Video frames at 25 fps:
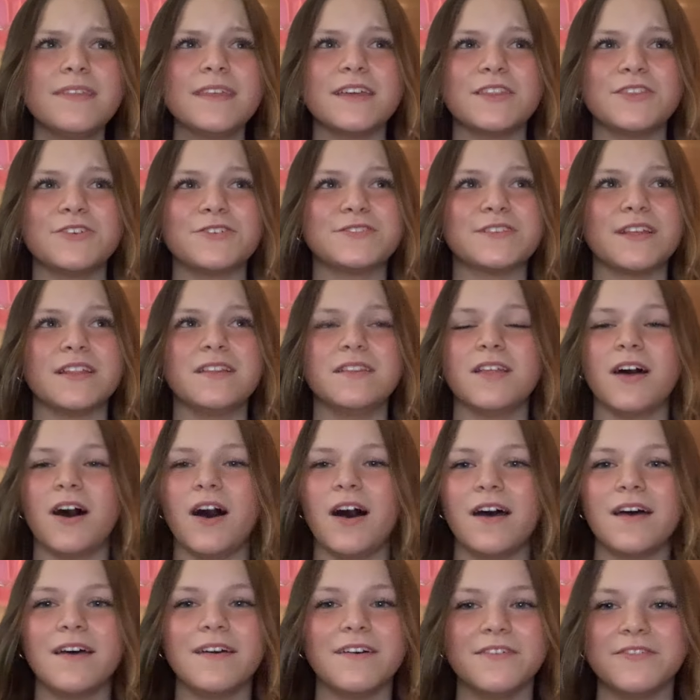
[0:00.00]
There's a
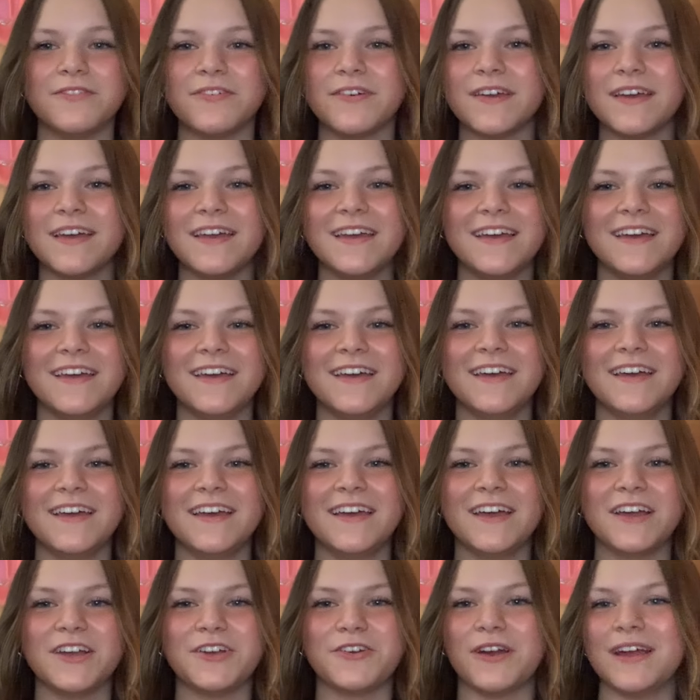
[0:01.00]
lot of
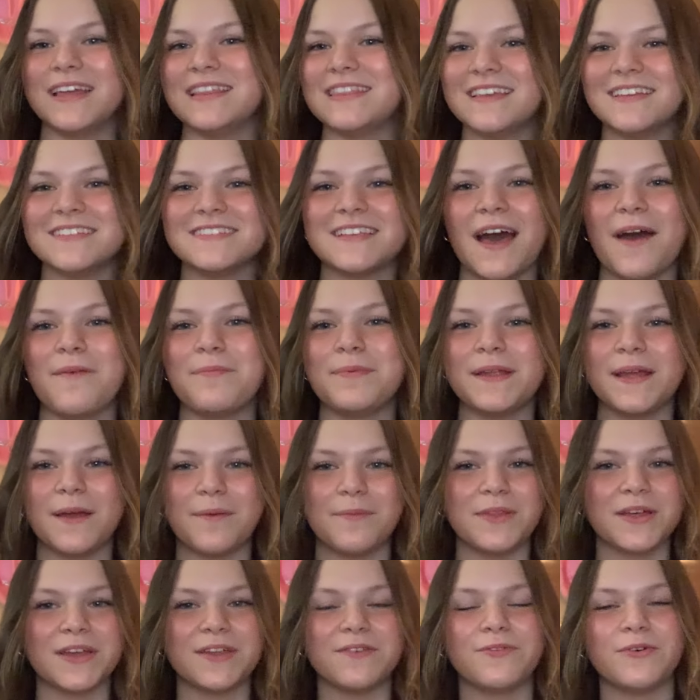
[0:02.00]
great things happening.
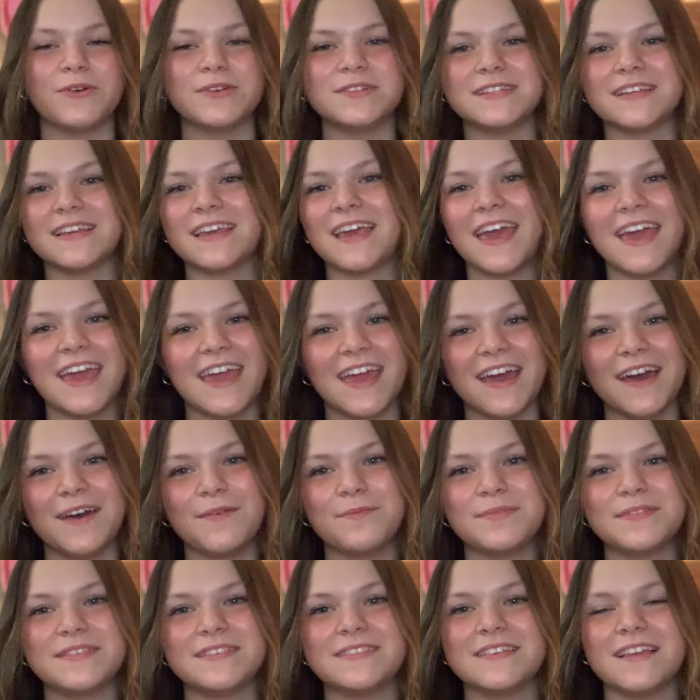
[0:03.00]
I'm looking forward to
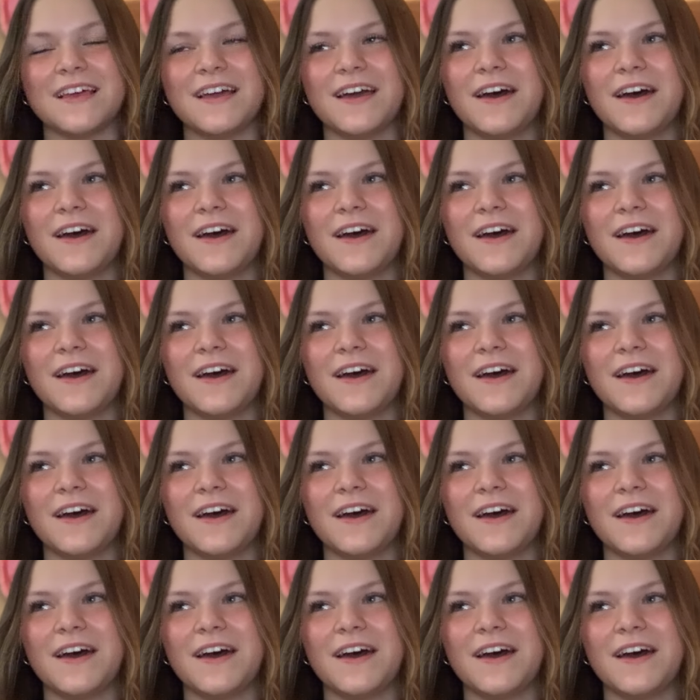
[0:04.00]
camps.